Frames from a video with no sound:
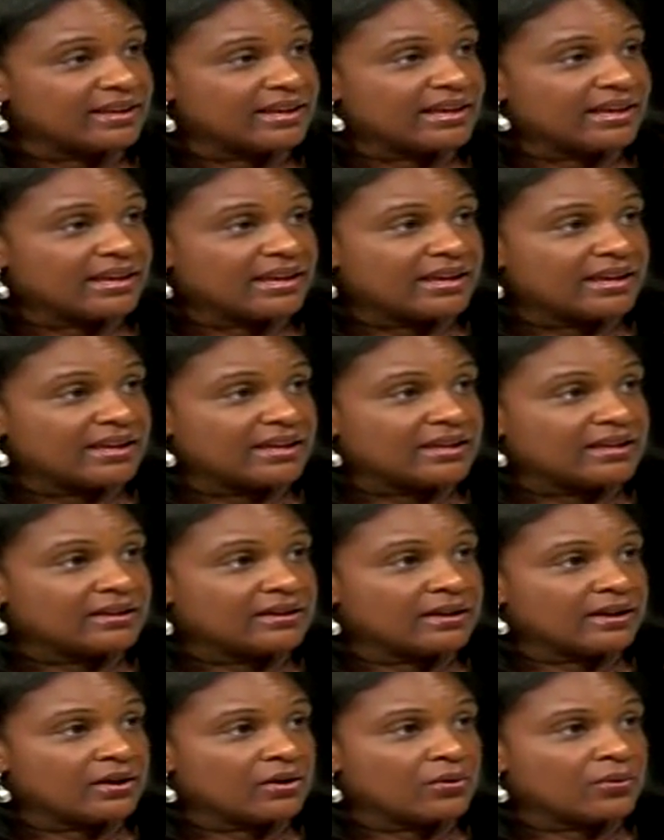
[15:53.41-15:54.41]
-huh. You
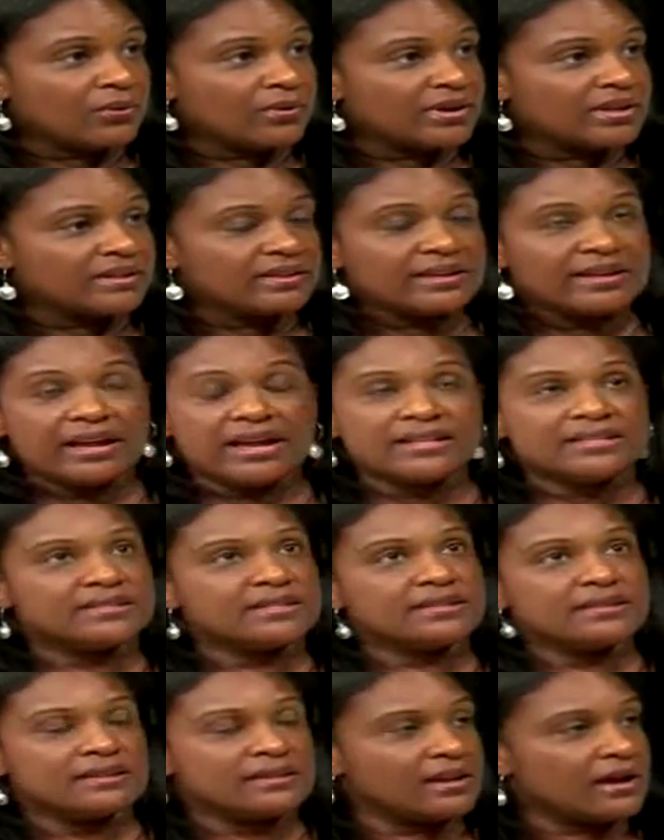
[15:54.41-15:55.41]
know, like I
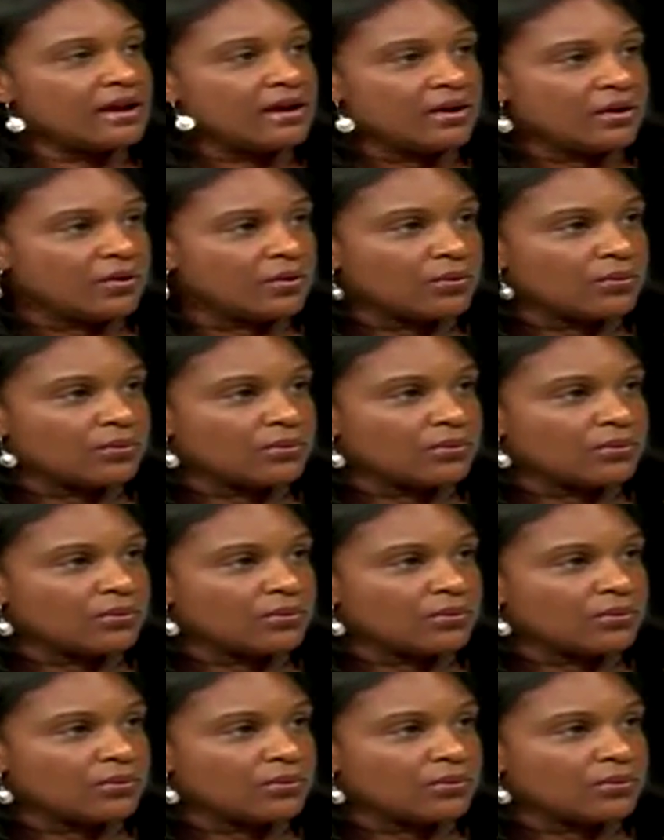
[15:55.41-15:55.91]
didn't know.